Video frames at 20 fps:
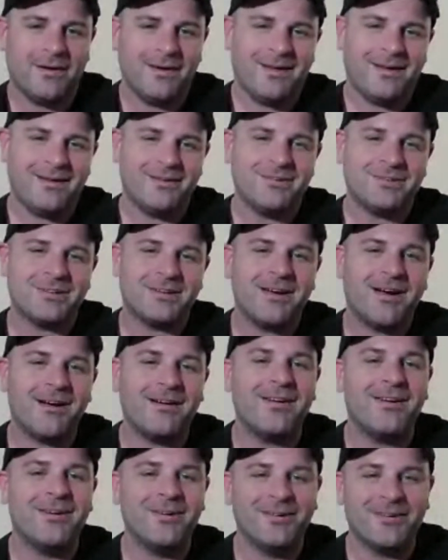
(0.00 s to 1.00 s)

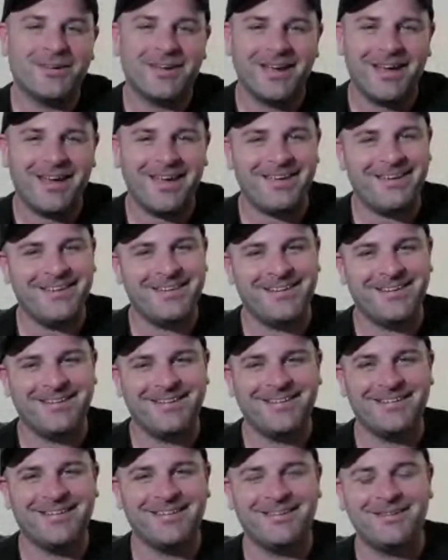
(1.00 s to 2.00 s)
Chicago, okay.
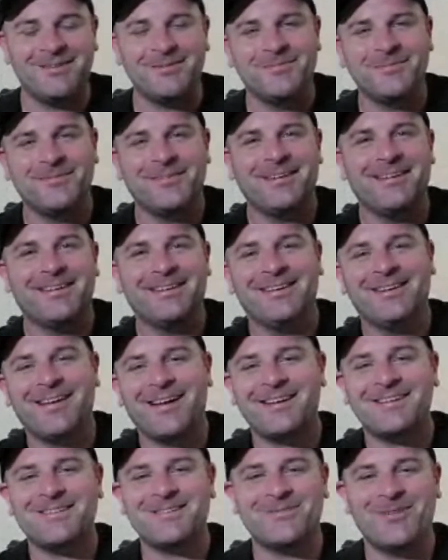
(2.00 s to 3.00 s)

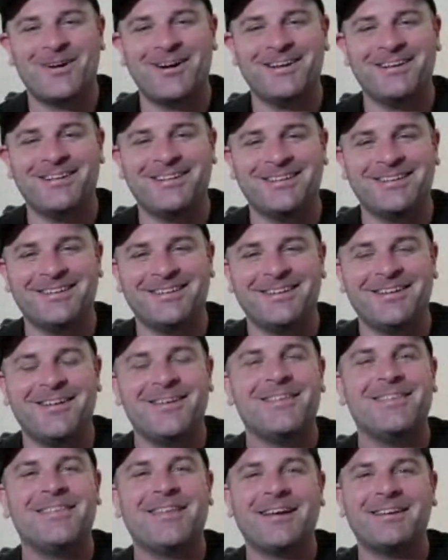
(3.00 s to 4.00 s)
Nice one.
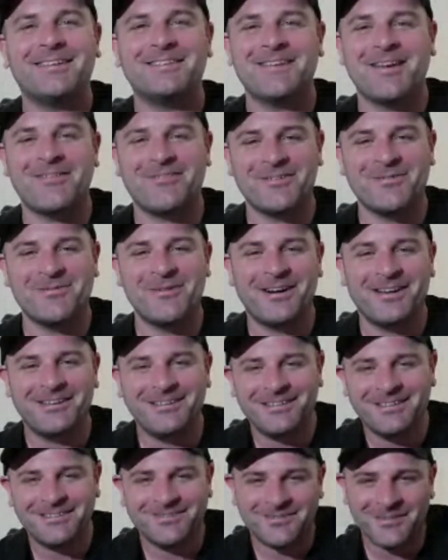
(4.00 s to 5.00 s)
Thanks
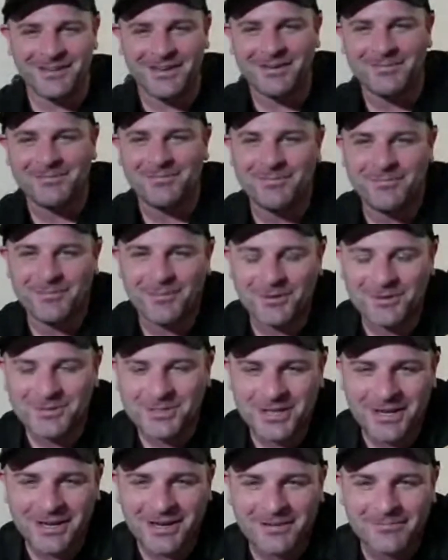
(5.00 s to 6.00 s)
everyone for
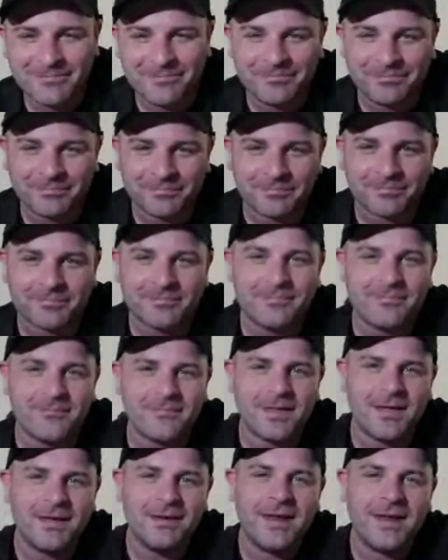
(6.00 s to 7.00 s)
watching.
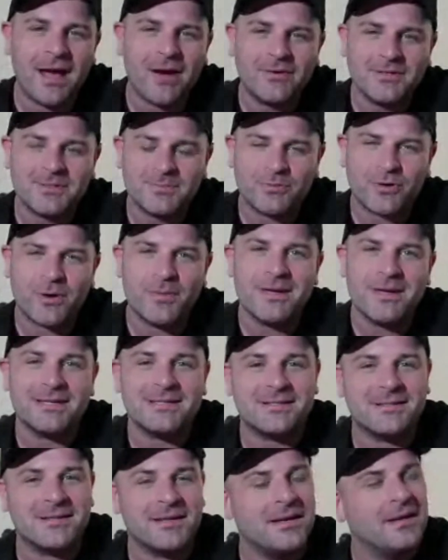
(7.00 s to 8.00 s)
And now, as
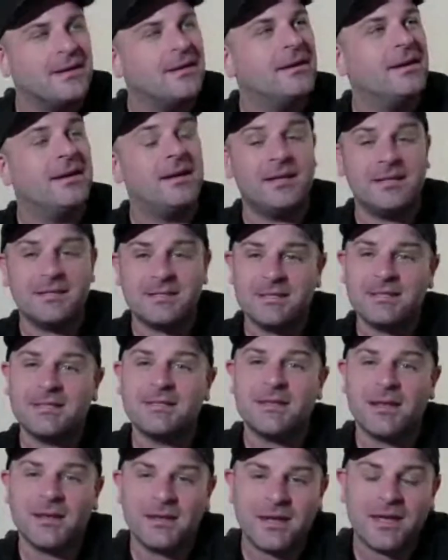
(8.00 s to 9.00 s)
promised, it's the
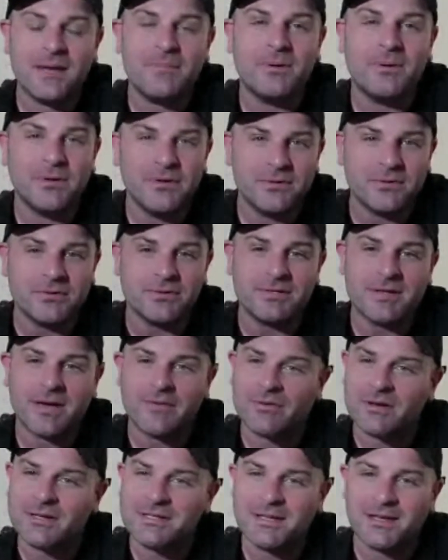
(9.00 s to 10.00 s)
Sunday Blues.
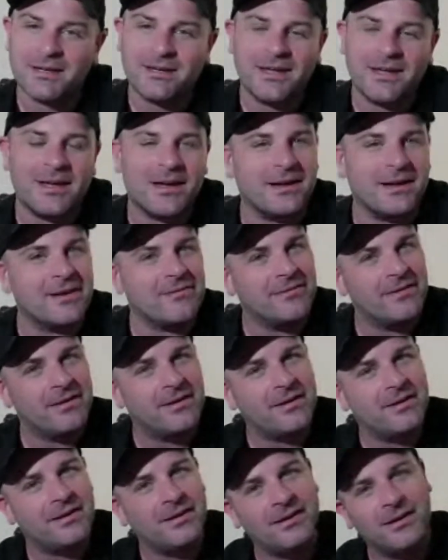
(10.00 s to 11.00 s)
Every Sunday I give
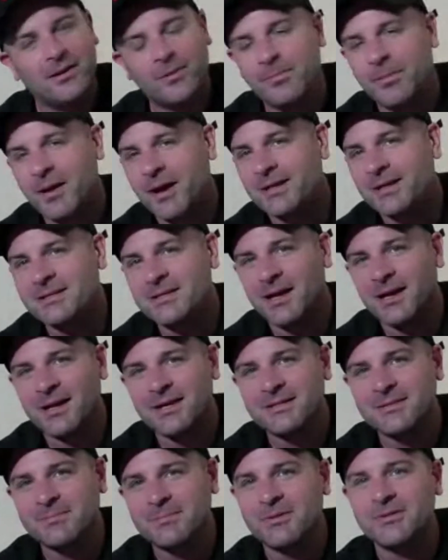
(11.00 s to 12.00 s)
a little
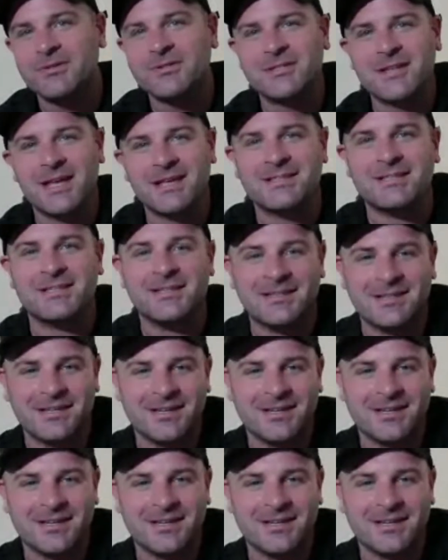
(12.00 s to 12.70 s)
bite-sized blues lesson